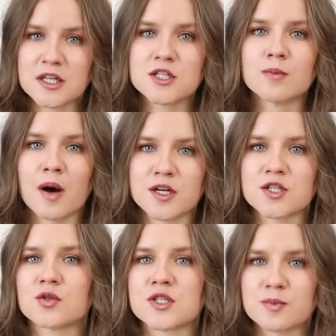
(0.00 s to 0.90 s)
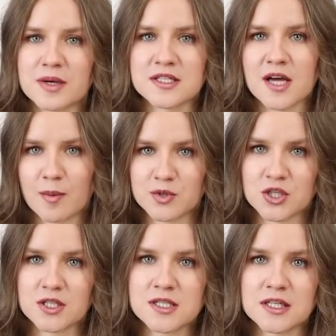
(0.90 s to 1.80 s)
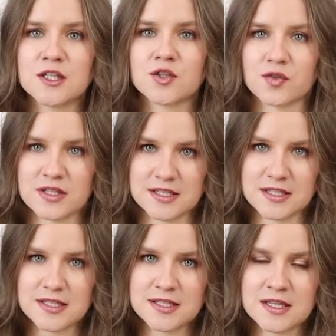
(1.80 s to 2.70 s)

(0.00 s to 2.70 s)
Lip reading: to monitor space objects increases,